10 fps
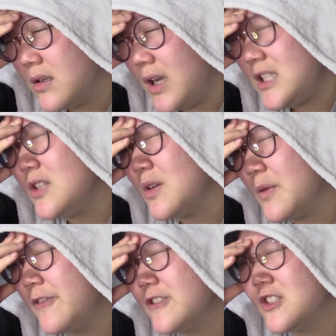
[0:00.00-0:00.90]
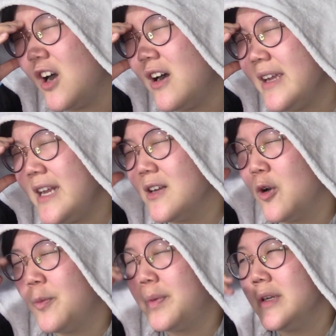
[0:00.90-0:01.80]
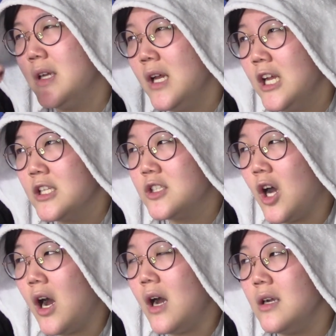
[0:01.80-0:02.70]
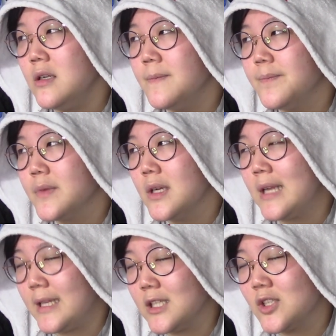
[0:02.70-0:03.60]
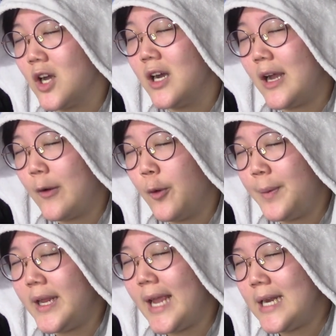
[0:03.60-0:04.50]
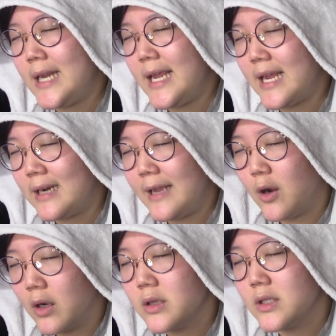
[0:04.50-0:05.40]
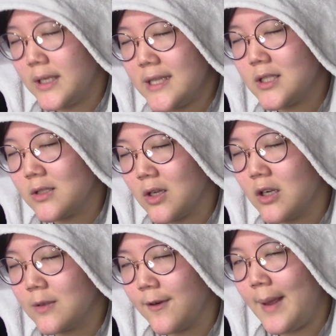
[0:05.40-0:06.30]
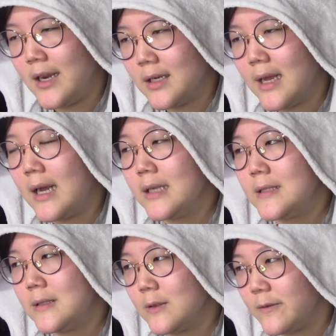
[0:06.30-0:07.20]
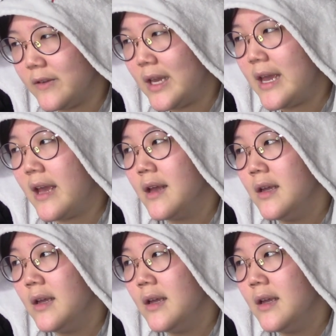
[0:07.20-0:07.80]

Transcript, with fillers: actually no, song and open song, like the song opening, ending, and like all the insert songs from Edna, Sylvie.